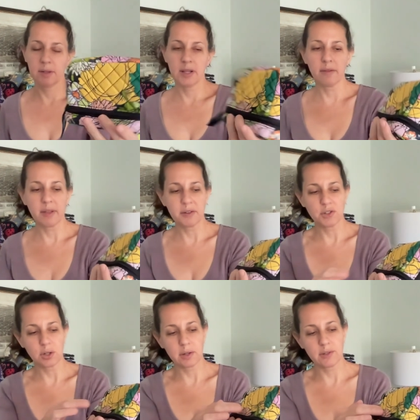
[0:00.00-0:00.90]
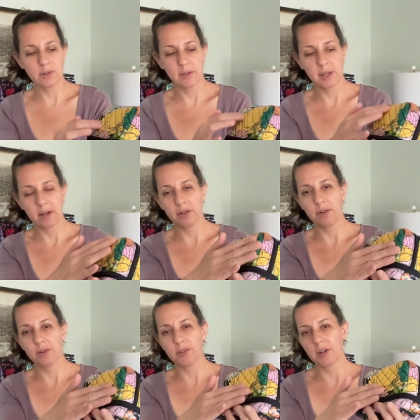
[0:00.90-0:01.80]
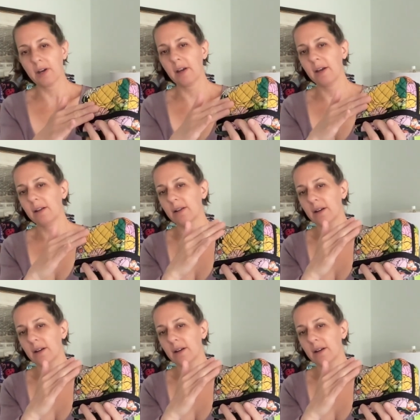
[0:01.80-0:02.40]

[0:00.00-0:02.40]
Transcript: Love that they're showing sort of the underside.